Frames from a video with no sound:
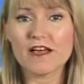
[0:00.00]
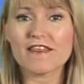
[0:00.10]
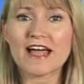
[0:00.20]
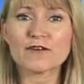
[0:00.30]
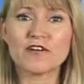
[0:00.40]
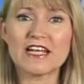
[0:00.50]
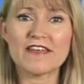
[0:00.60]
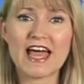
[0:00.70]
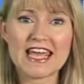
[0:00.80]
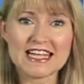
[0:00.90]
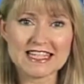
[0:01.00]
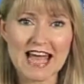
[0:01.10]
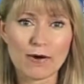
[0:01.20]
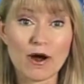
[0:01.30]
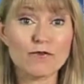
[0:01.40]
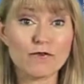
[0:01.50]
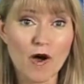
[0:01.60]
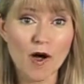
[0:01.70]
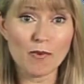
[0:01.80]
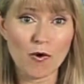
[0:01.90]
Thankfully, there is now a
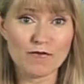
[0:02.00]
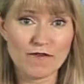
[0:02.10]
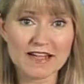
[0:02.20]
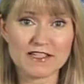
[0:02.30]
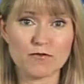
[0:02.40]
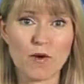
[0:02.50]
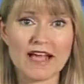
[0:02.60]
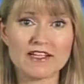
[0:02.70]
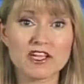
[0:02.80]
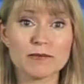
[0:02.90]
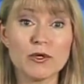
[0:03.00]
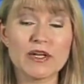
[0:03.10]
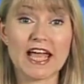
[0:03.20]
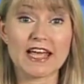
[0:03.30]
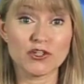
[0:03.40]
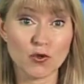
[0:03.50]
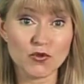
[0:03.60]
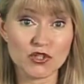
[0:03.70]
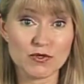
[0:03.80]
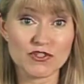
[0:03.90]
far more effective way to communicate
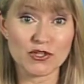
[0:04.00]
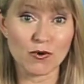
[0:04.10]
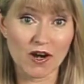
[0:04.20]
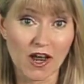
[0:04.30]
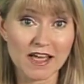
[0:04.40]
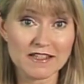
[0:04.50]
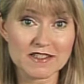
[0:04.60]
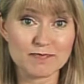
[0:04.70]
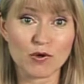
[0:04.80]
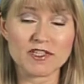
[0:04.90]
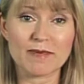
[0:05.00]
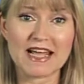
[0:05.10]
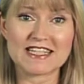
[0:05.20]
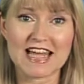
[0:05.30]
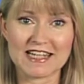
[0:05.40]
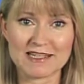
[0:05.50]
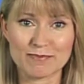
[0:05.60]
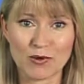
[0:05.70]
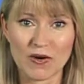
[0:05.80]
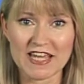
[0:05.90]
your news to your clients, prospects, and
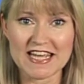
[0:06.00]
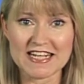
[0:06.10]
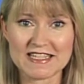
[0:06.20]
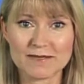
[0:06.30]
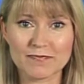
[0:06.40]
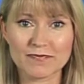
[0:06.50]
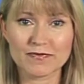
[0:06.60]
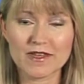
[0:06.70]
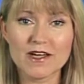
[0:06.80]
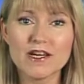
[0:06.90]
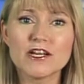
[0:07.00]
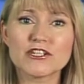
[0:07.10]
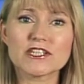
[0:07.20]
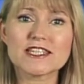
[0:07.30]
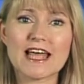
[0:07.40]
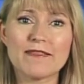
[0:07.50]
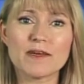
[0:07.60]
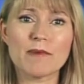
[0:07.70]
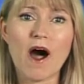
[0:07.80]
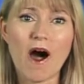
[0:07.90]
employees. Just send
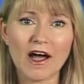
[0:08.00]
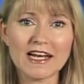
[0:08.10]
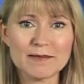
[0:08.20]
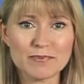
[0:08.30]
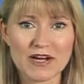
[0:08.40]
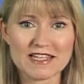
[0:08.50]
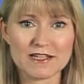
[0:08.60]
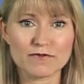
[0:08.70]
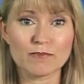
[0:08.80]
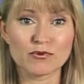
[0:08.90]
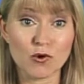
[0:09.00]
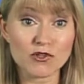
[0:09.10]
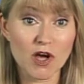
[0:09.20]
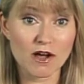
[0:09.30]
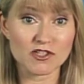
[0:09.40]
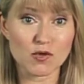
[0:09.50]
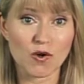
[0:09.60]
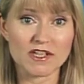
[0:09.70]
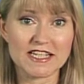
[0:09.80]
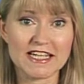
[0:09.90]
them a highly impressive broadcast
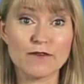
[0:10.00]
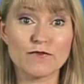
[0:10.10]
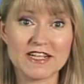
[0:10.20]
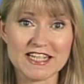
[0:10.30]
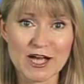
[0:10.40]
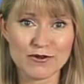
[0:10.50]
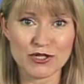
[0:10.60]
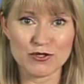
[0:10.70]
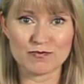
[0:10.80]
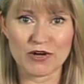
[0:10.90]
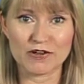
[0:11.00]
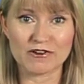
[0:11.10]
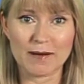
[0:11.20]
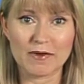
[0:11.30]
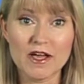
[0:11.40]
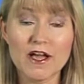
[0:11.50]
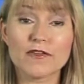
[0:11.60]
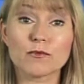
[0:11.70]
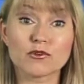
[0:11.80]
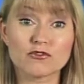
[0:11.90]
quality video news program that will